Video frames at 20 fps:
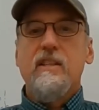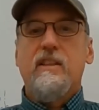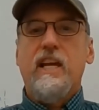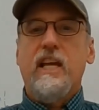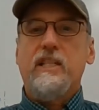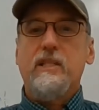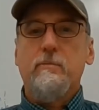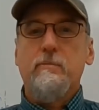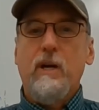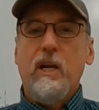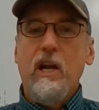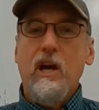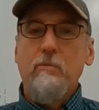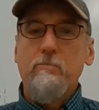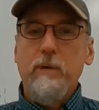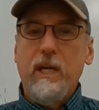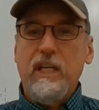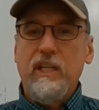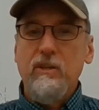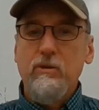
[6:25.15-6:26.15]
That's about how
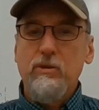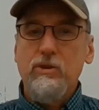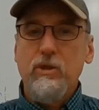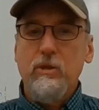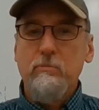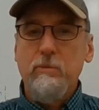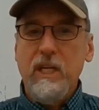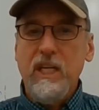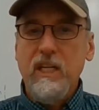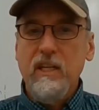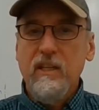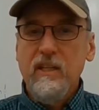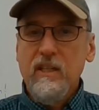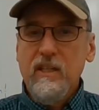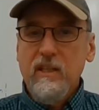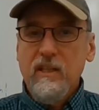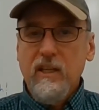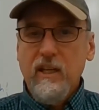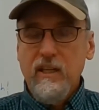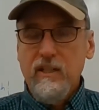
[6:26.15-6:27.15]
big you should be
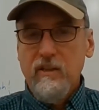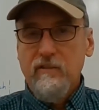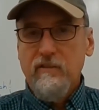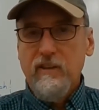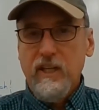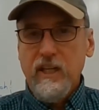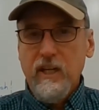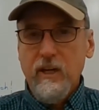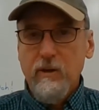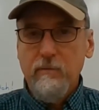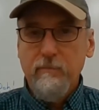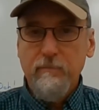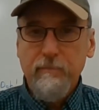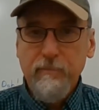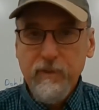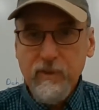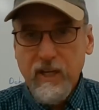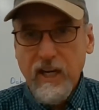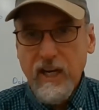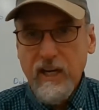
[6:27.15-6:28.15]
in your video.
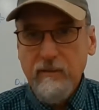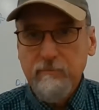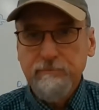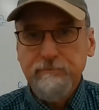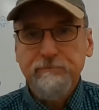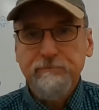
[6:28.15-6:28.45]
Okay.